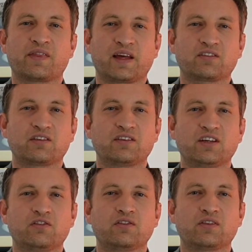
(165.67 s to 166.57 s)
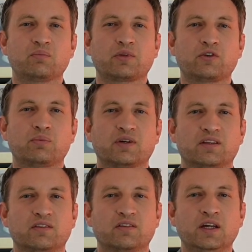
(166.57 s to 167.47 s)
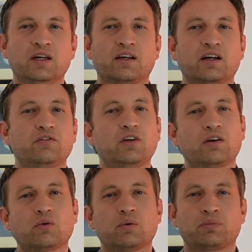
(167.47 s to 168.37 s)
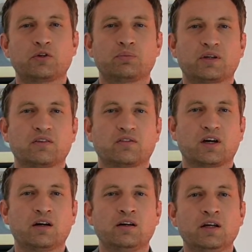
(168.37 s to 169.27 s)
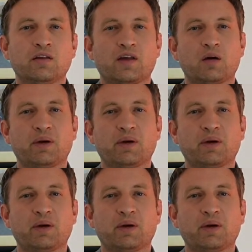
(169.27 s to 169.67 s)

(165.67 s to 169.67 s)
and that's conditions in blueprints. Now if you don't know what blueprints are, they are